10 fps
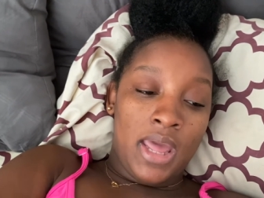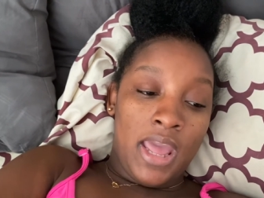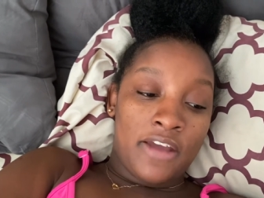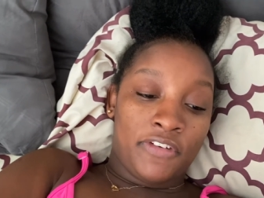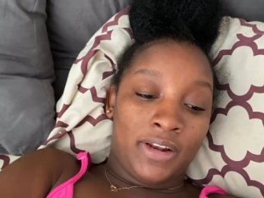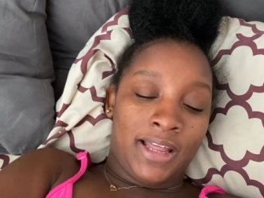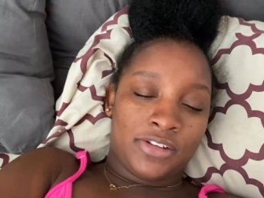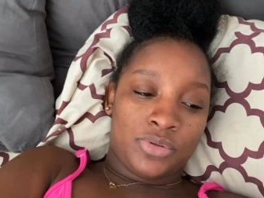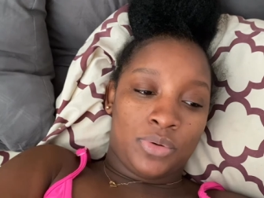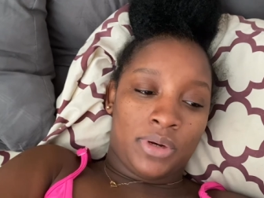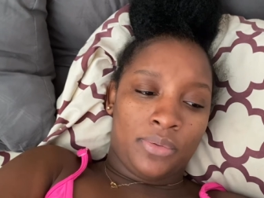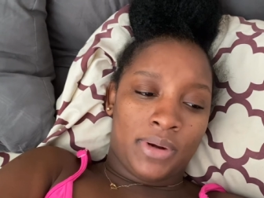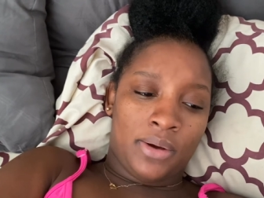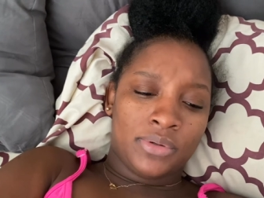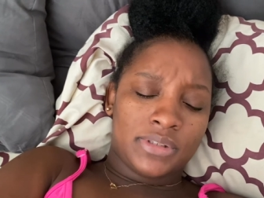If I, last week when I went
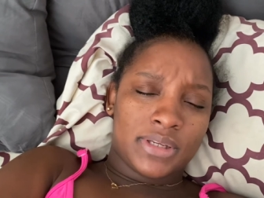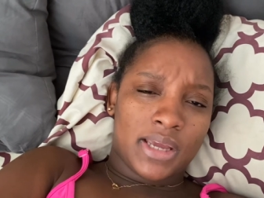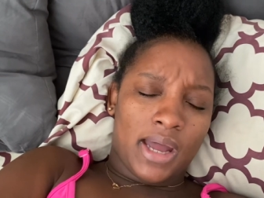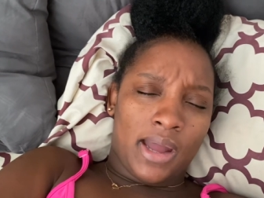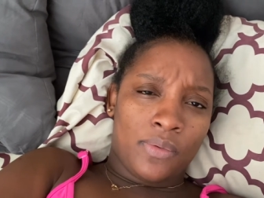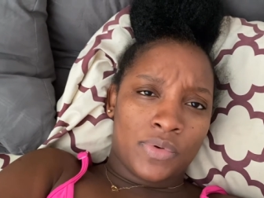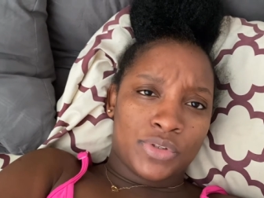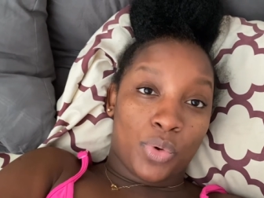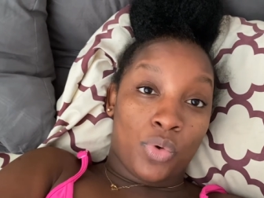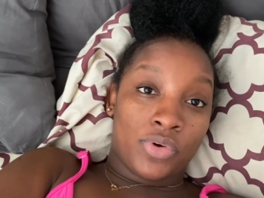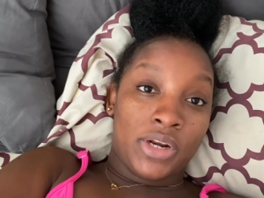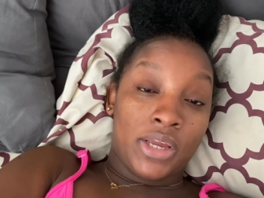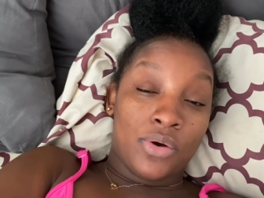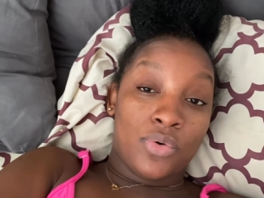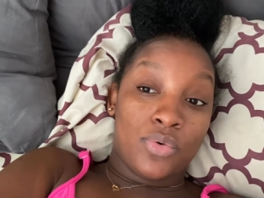out, I was already
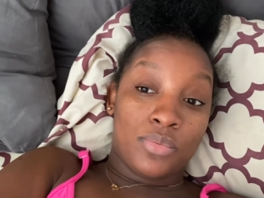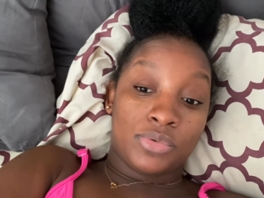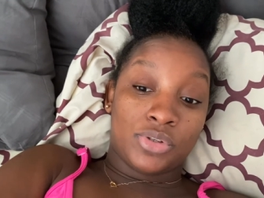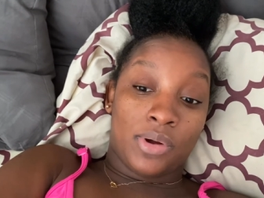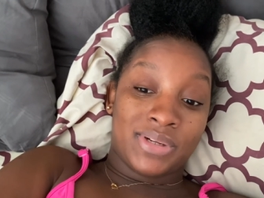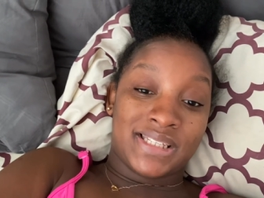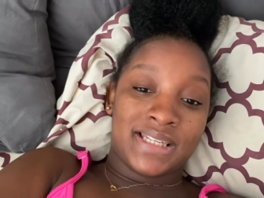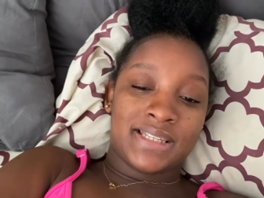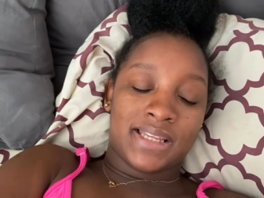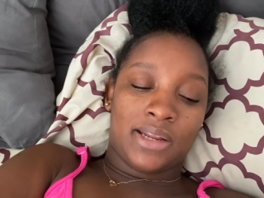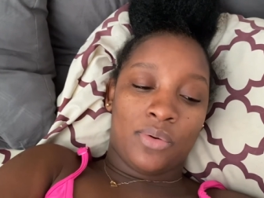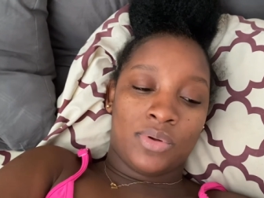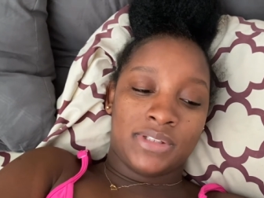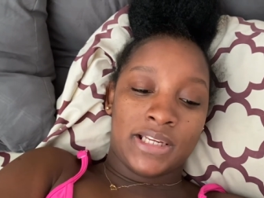home, so I was inside all day.